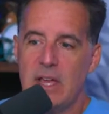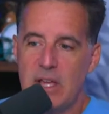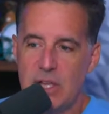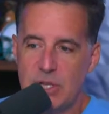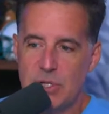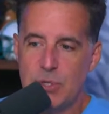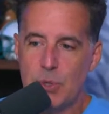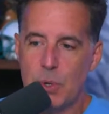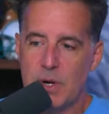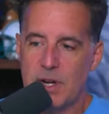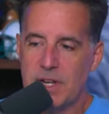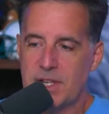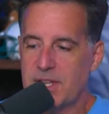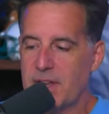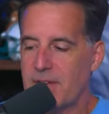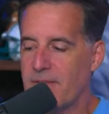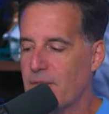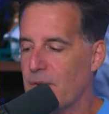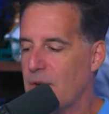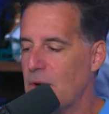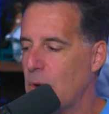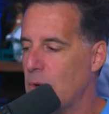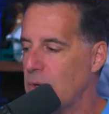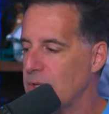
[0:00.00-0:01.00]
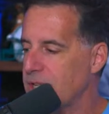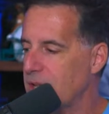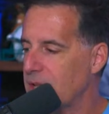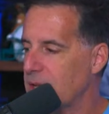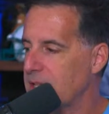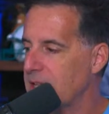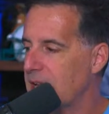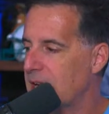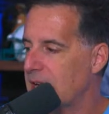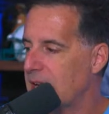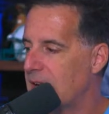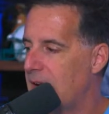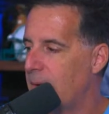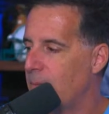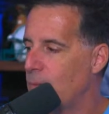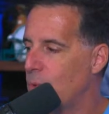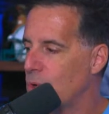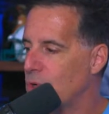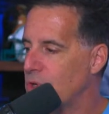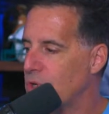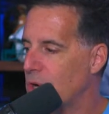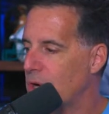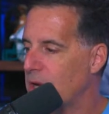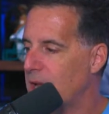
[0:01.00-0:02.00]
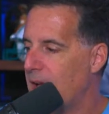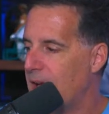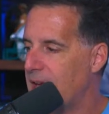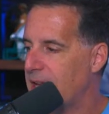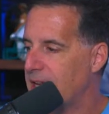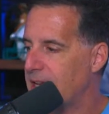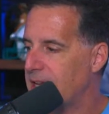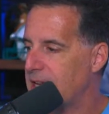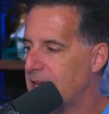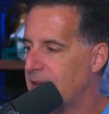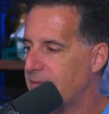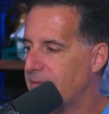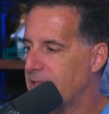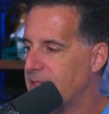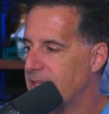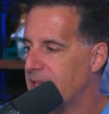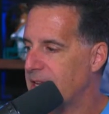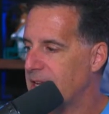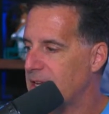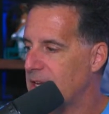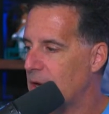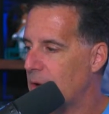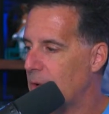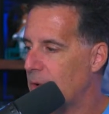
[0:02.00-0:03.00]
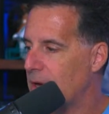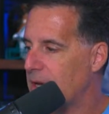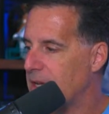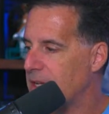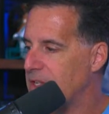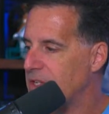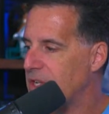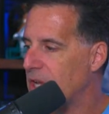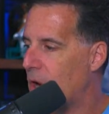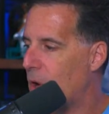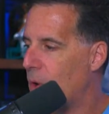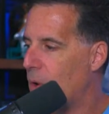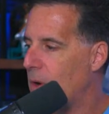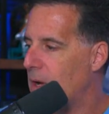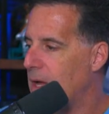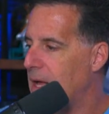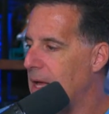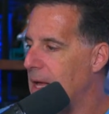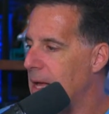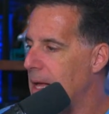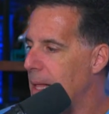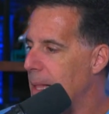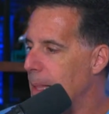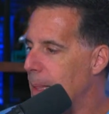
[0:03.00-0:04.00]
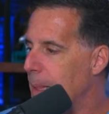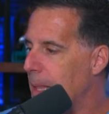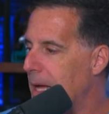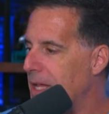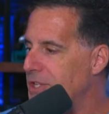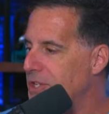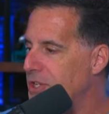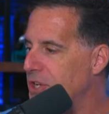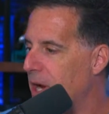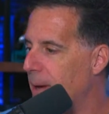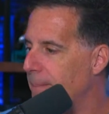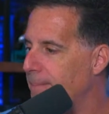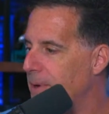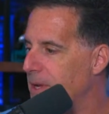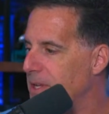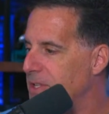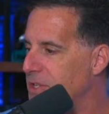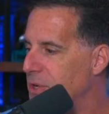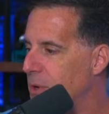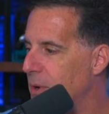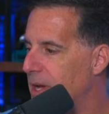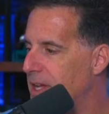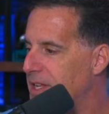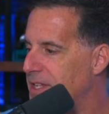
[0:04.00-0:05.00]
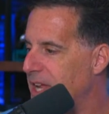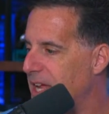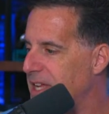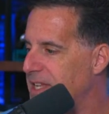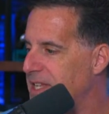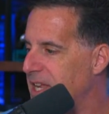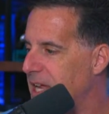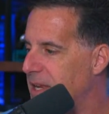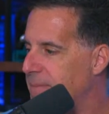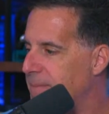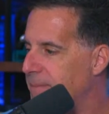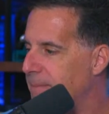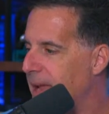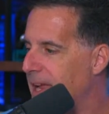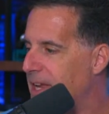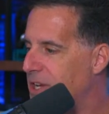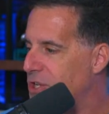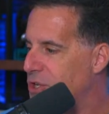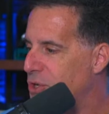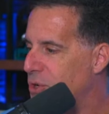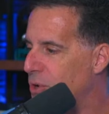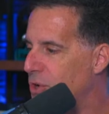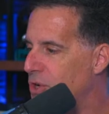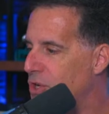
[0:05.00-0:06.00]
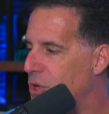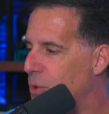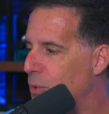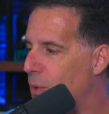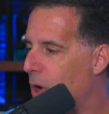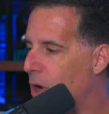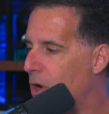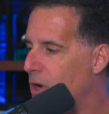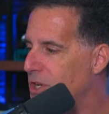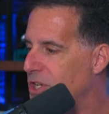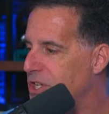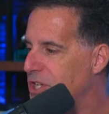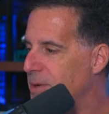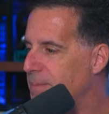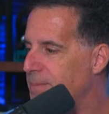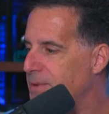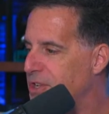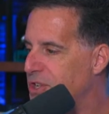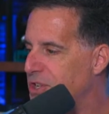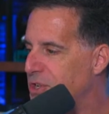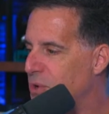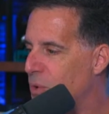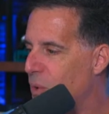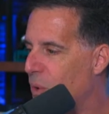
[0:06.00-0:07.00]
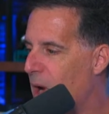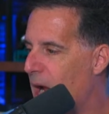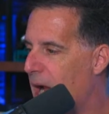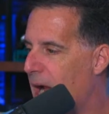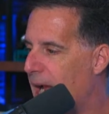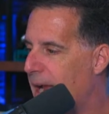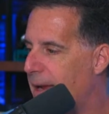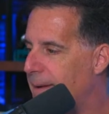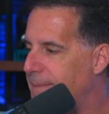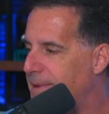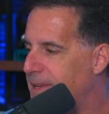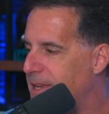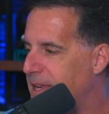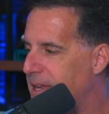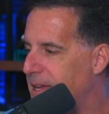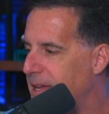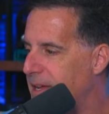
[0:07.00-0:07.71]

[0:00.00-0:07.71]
join us at freewholesaling.com. We'll show you how to get everything going. So let's jump into it. As I said, make sure you are subscribed